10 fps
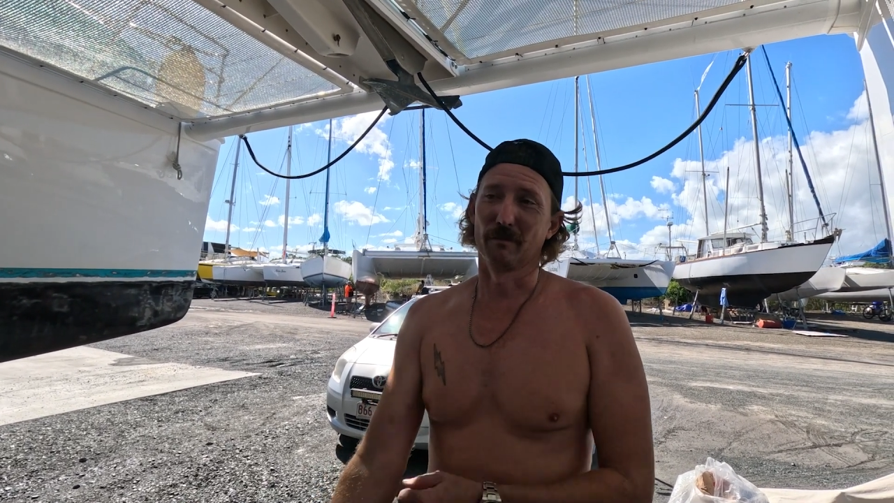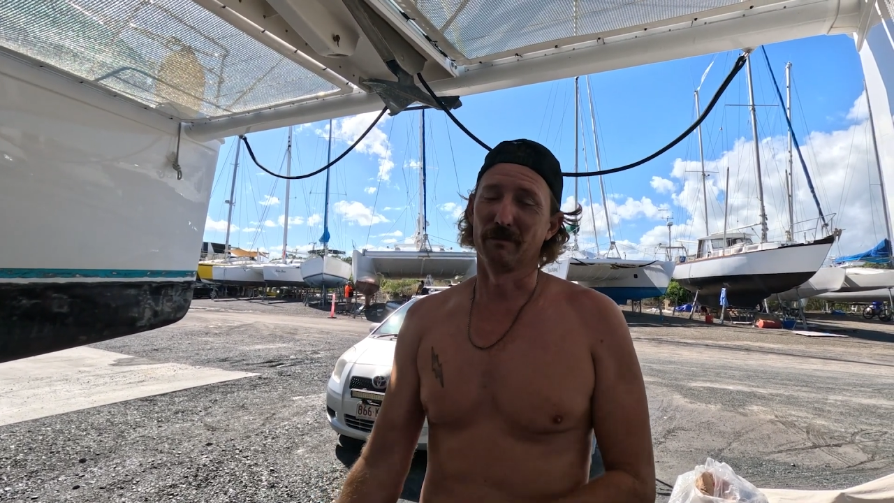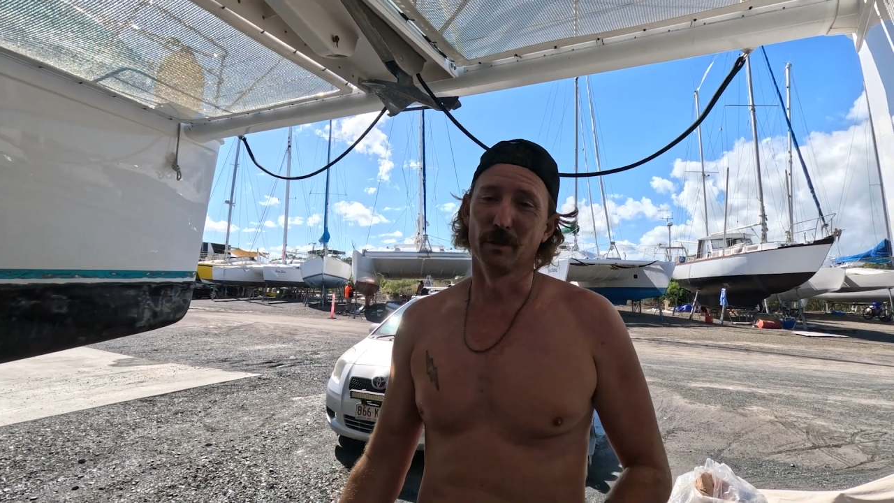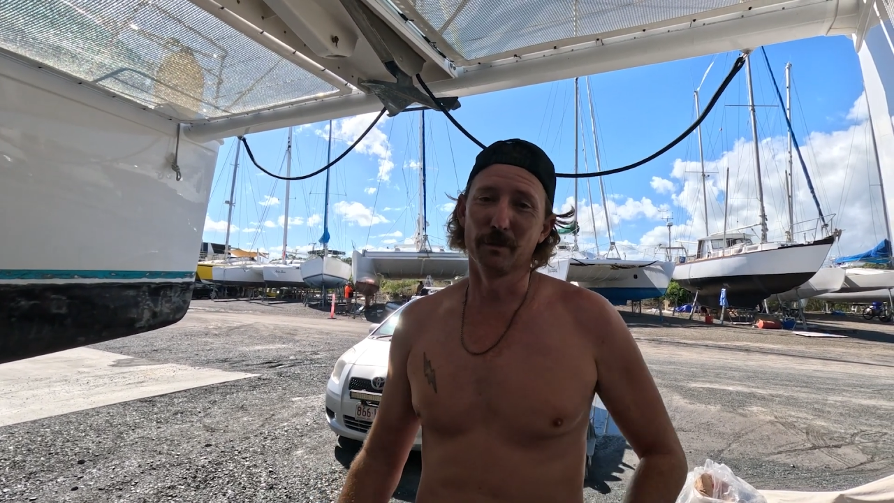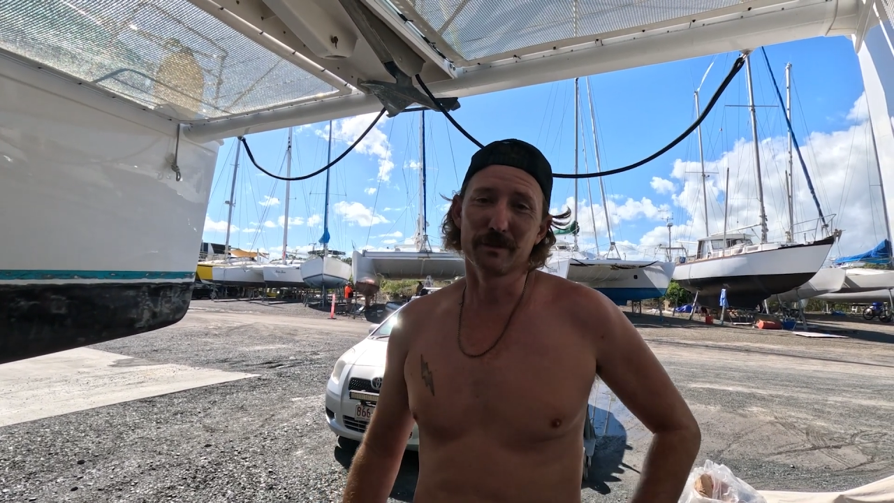
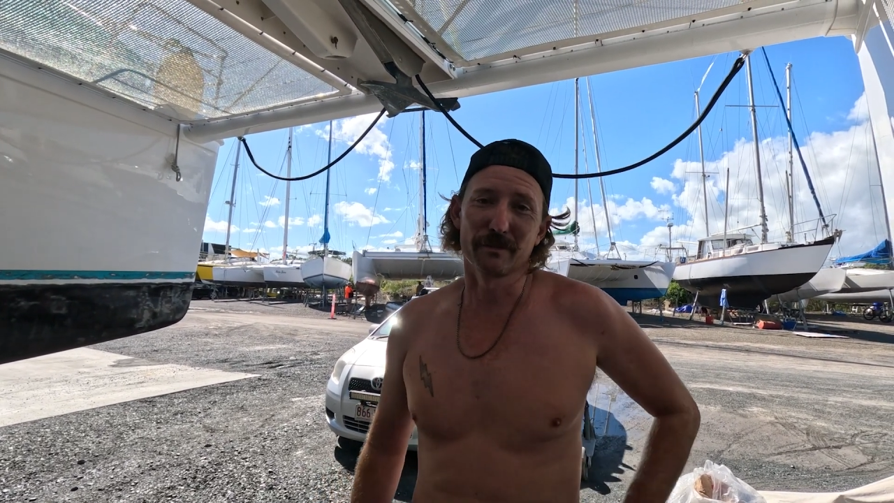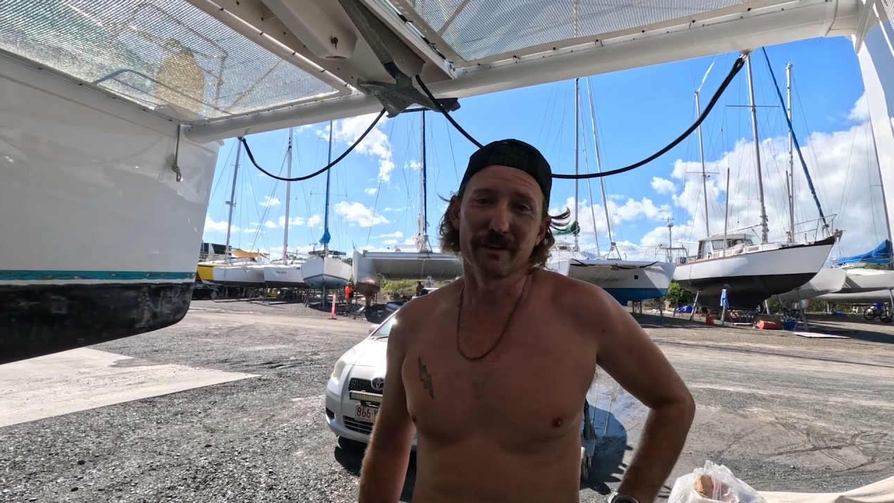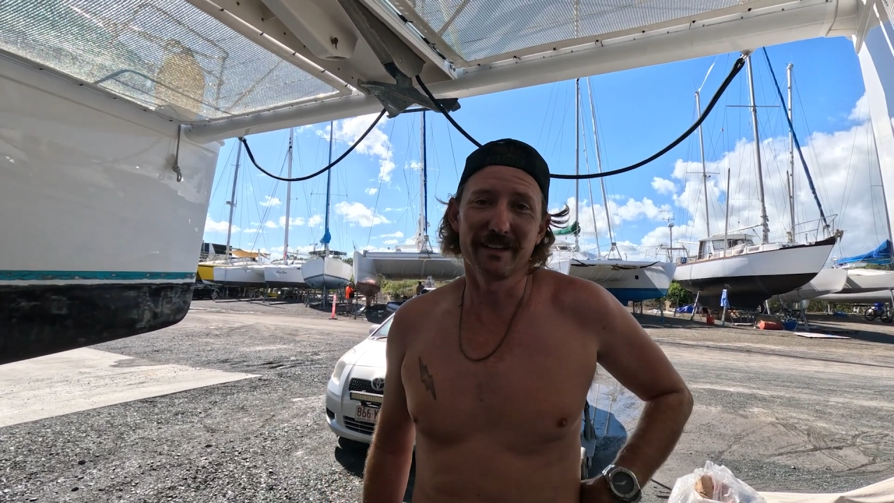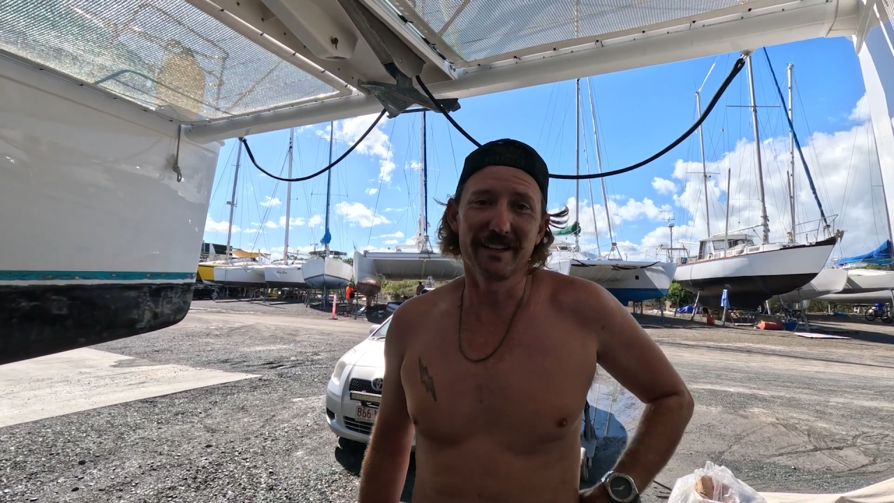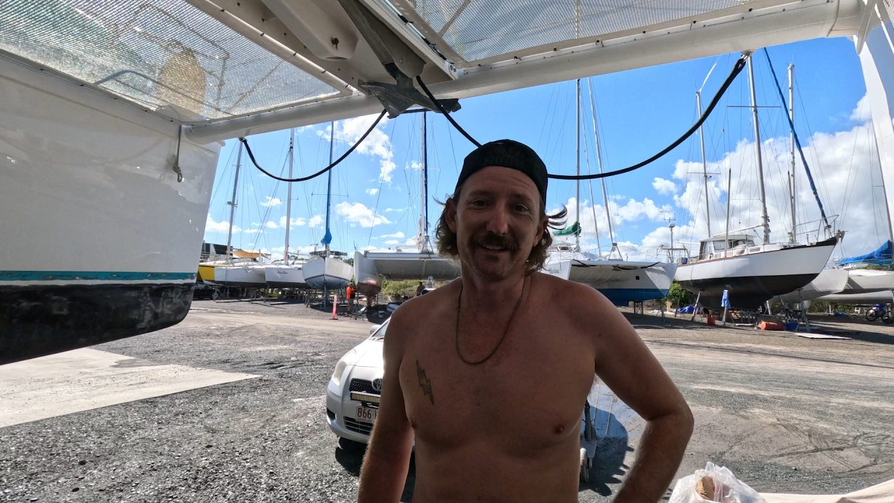fluids are
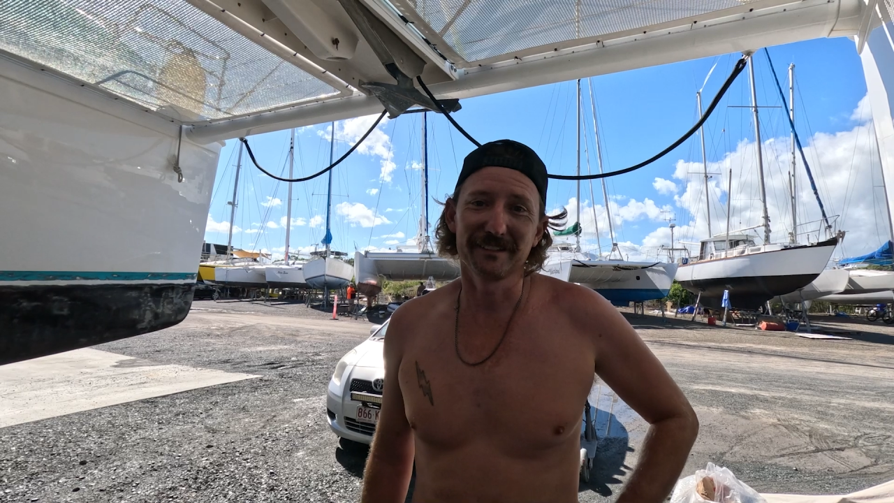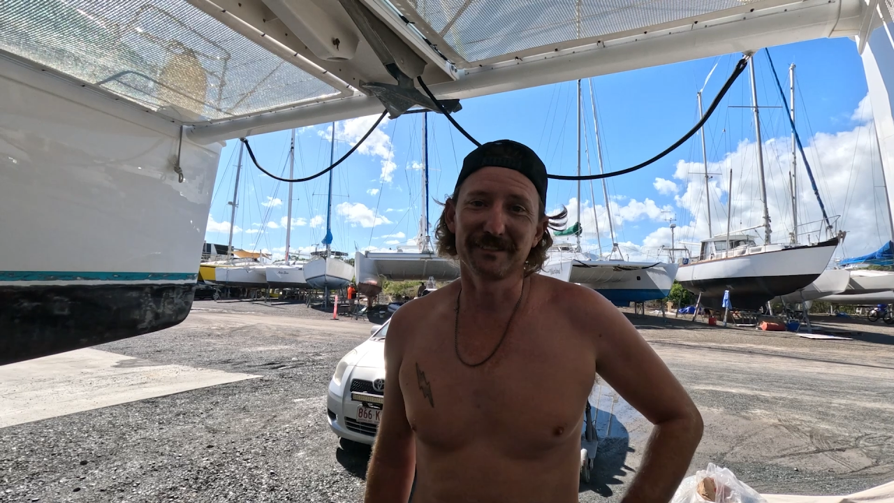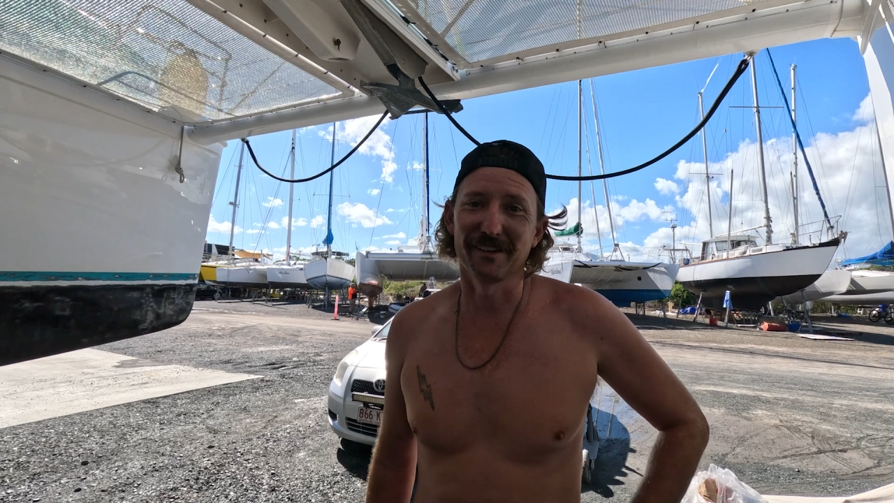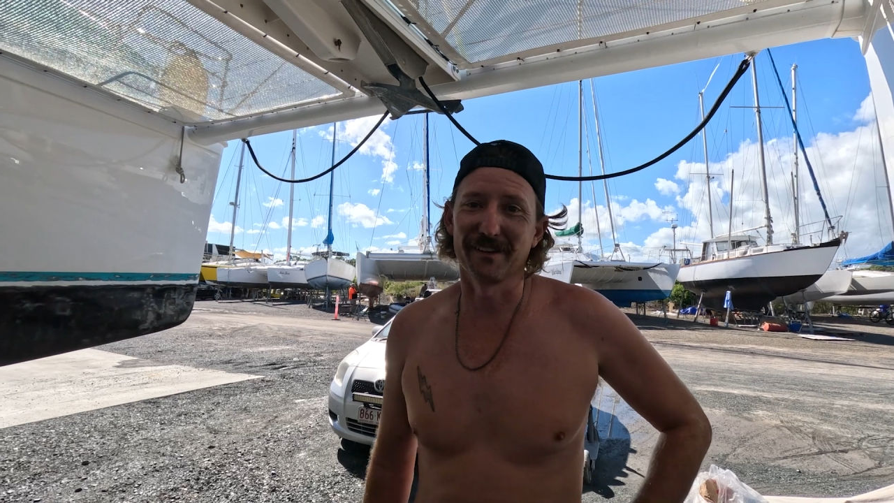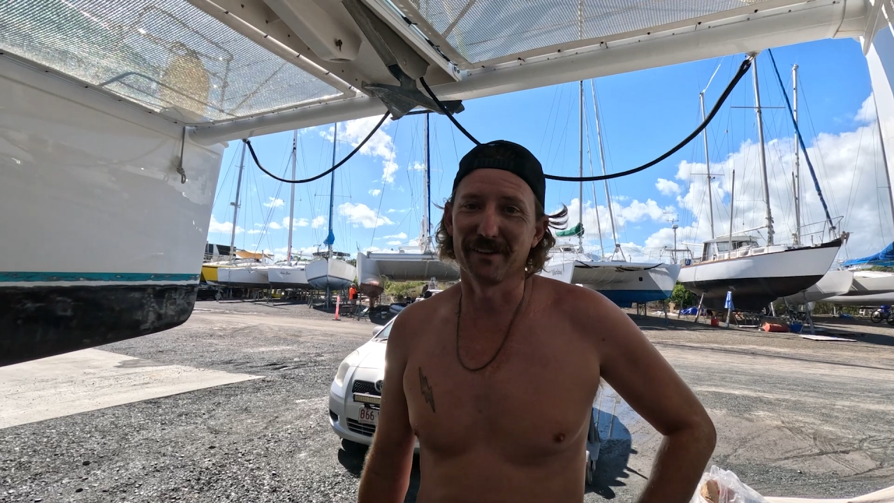in now,
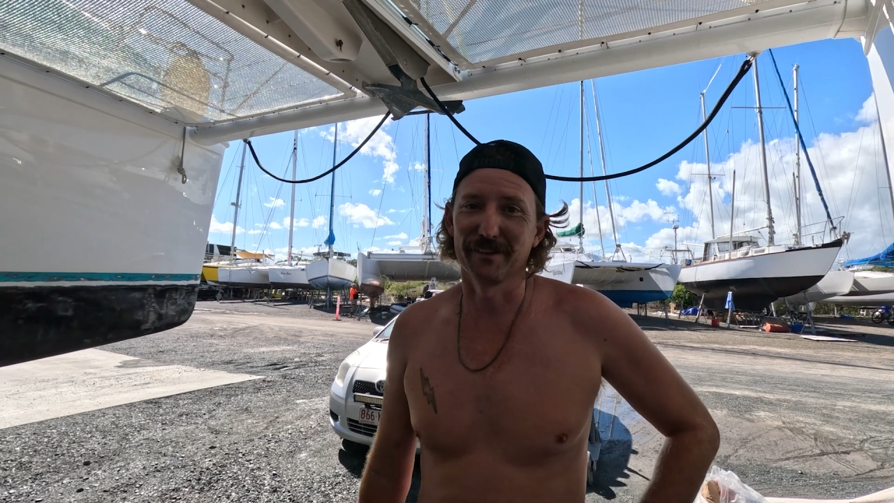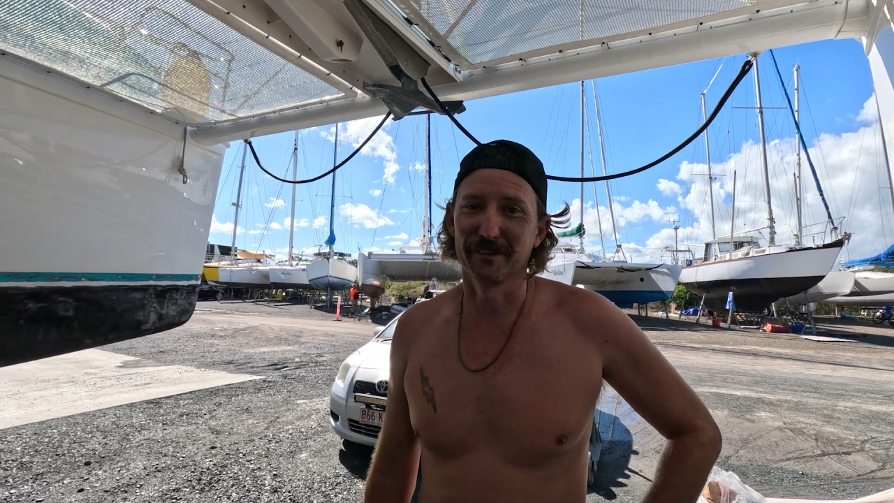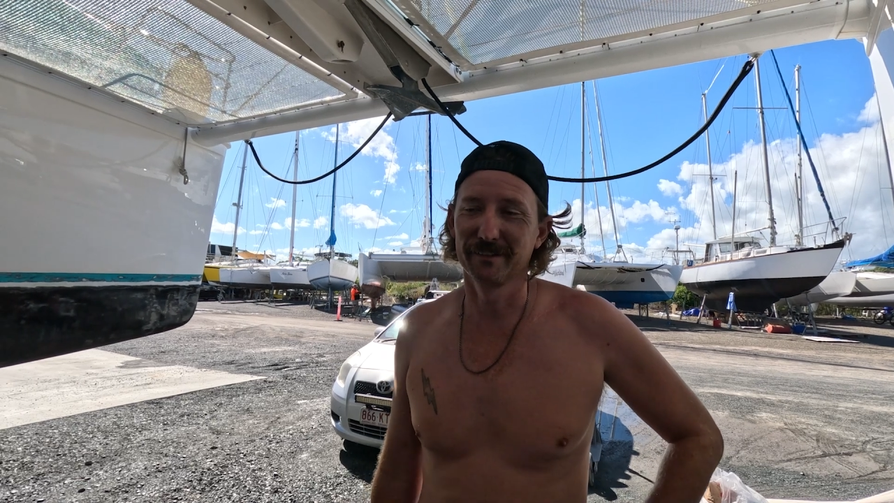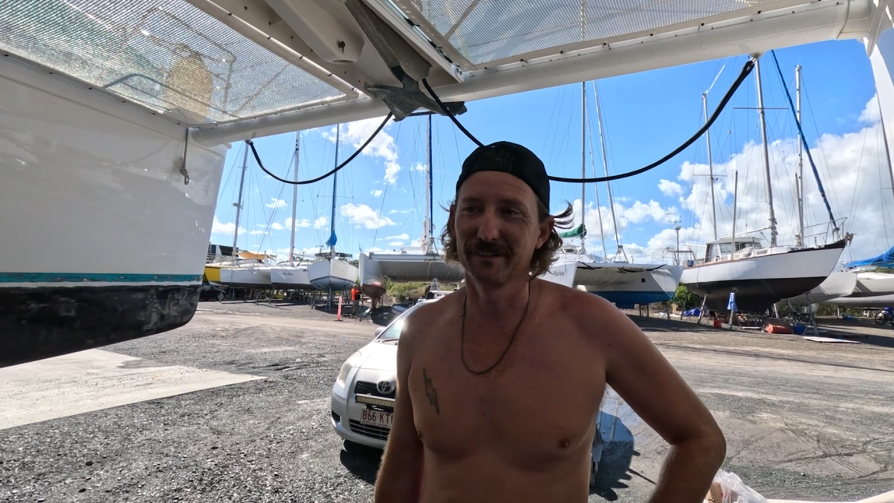so